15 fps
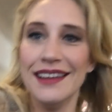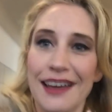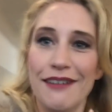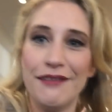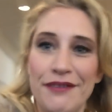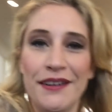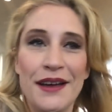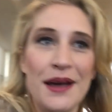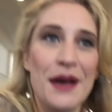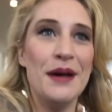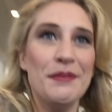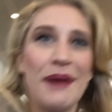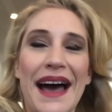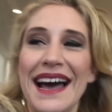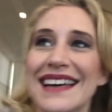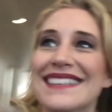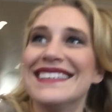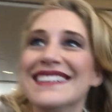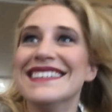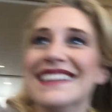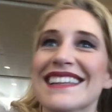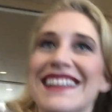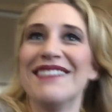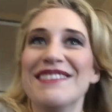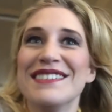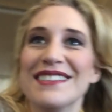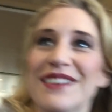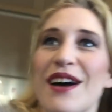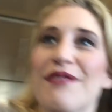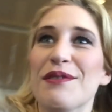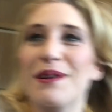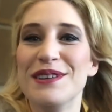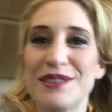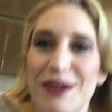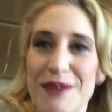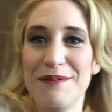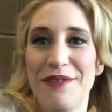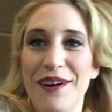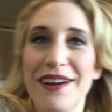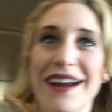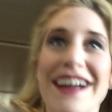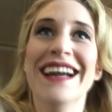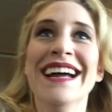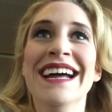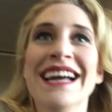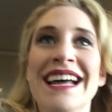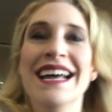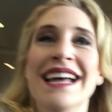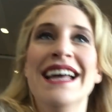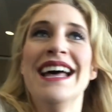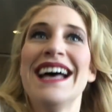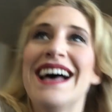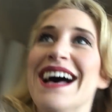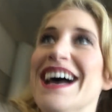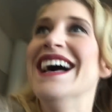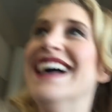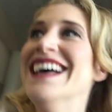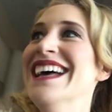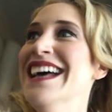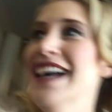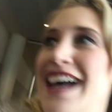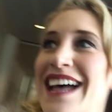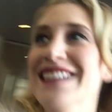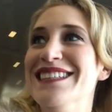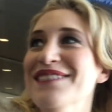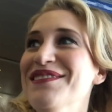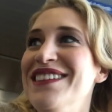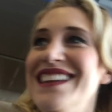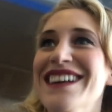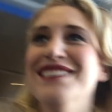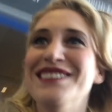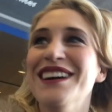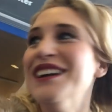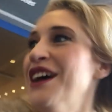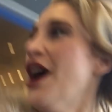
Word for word: I love PAX is that there was an Overwatch group photo and someone yells out,